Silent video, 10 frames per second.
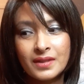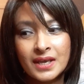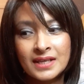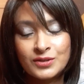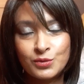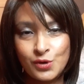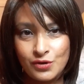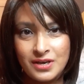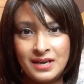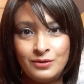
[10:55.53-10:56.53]
it's all
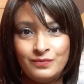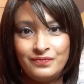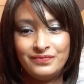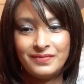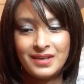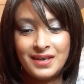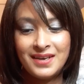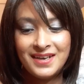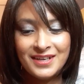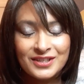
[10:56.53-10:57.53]
gone now.
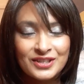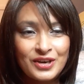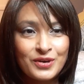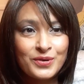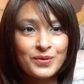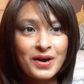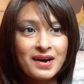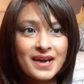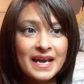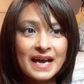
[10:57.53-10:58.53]
So
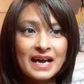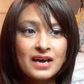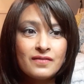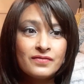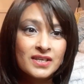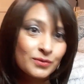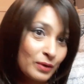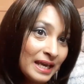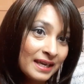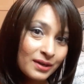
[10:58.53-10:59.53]
I have this
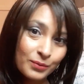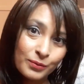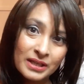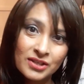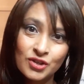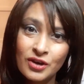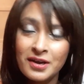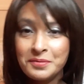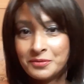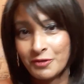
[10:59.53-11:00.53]
wig, which I
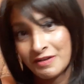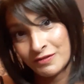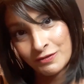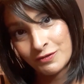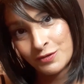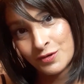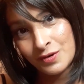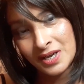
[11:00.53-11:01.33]
am grateful for.